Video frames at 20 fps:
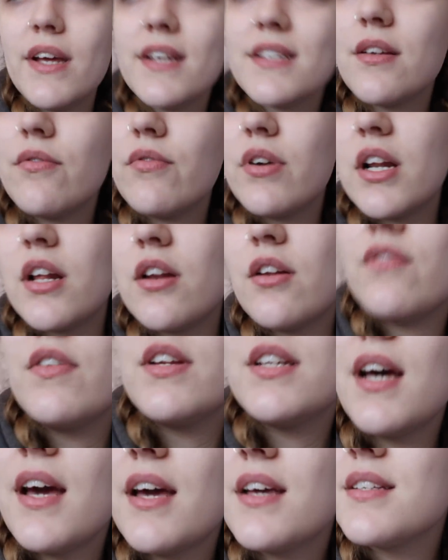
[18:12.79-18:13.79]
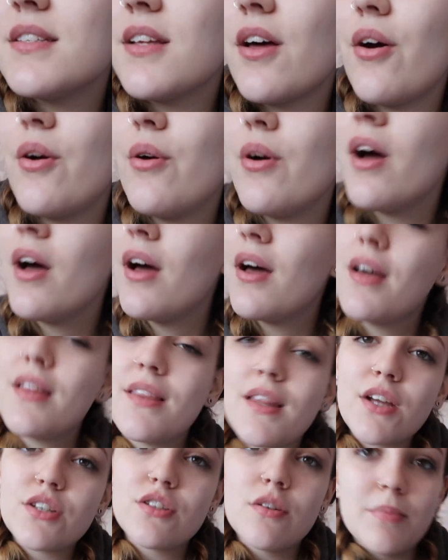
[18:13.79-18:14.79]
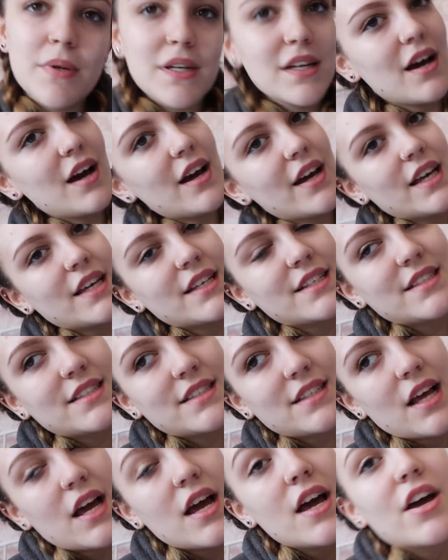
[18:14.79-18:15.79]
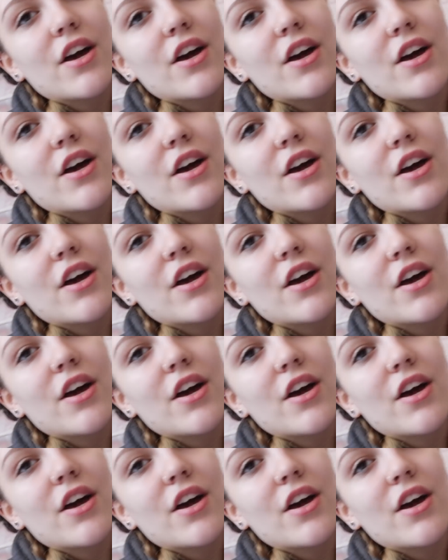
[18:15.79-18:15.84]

It's a really lovely day, so that should be nice.